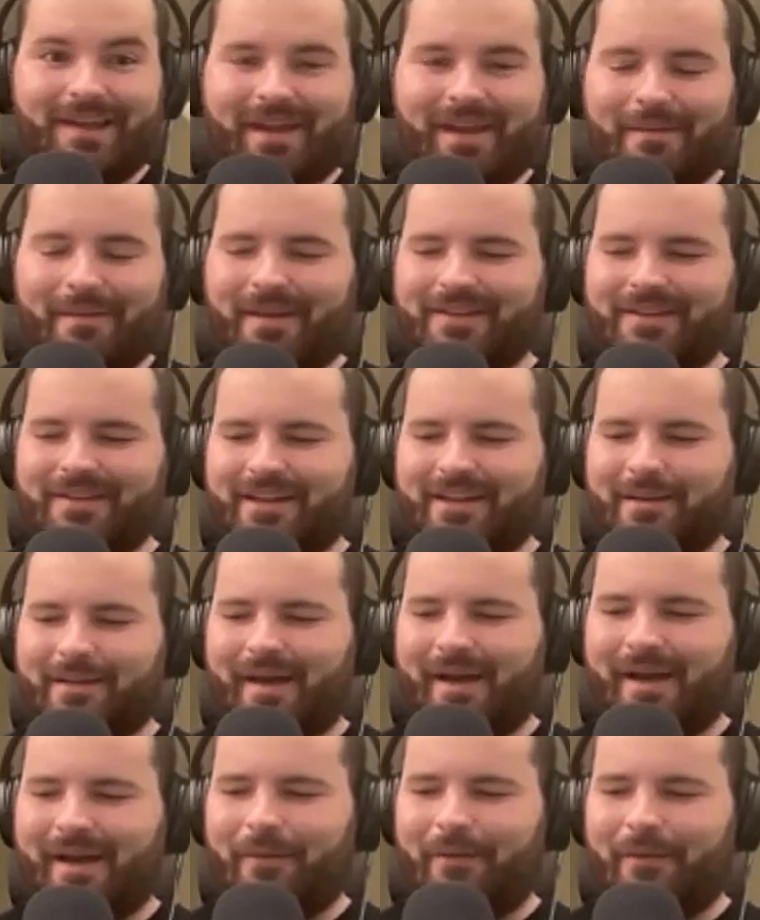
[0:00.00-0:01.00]
message
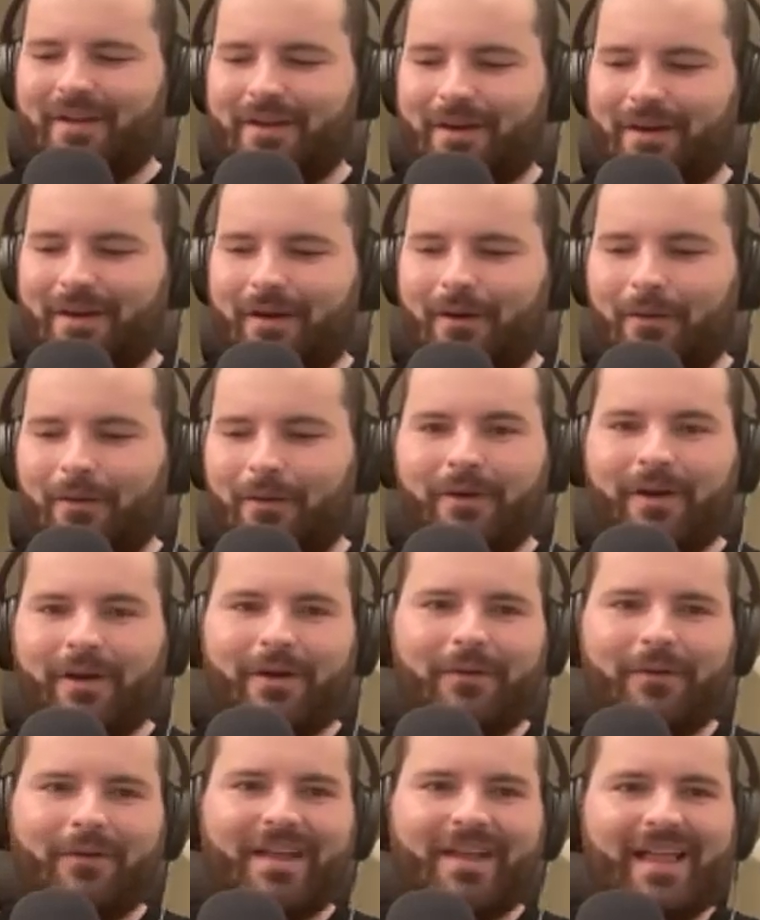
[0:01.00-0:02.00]
about, "Oh
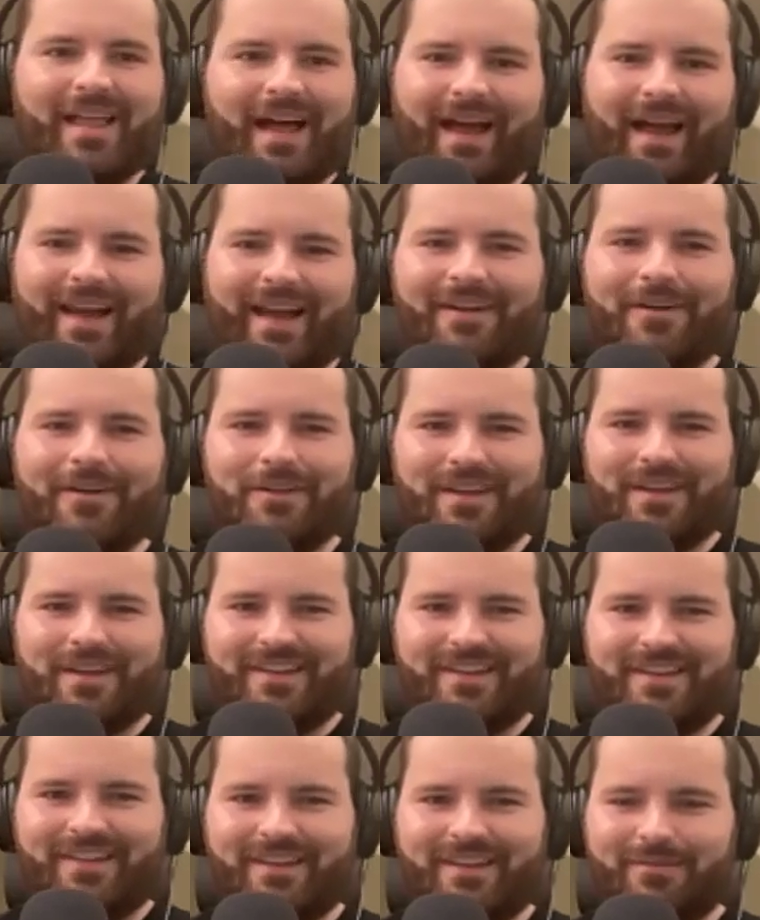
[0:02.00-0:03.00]
no, I only
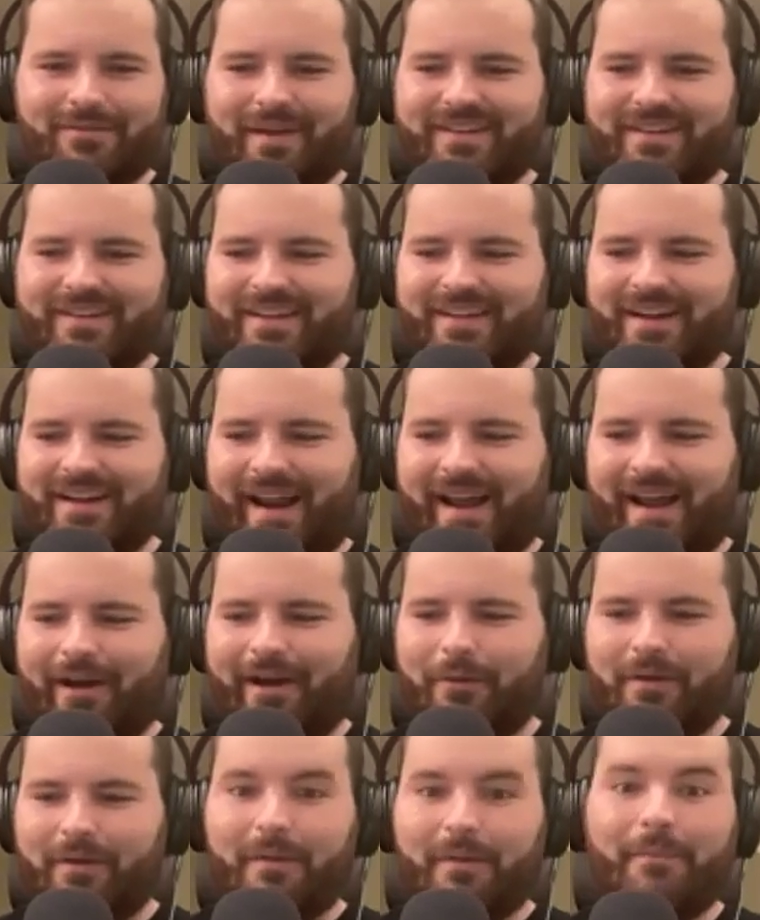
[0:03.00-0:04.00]
see this message
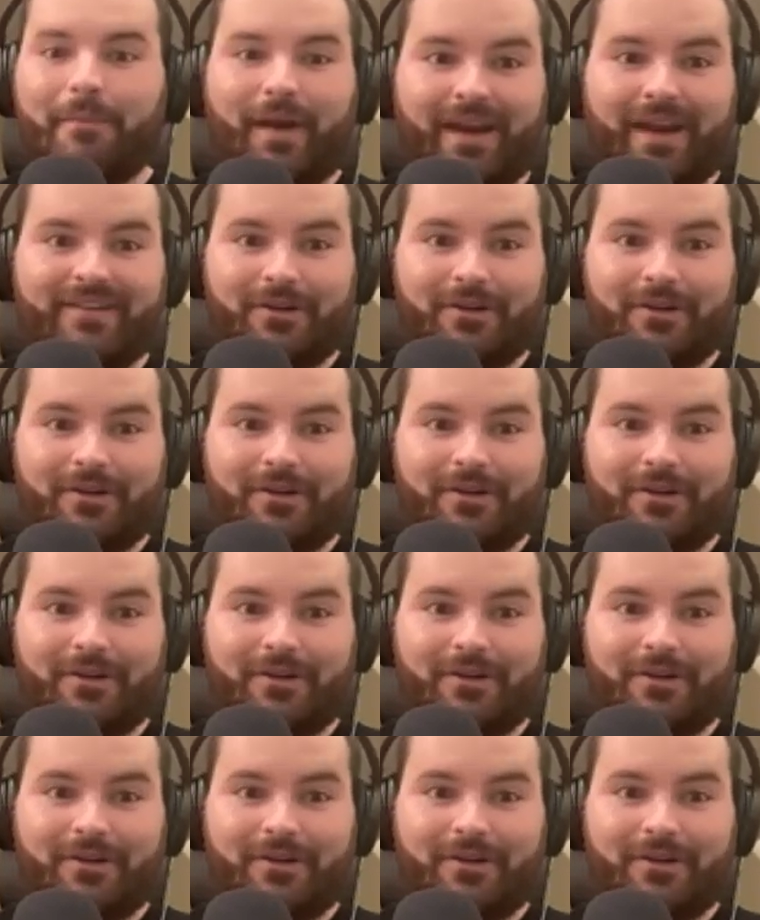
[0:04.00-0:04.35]
now, but I still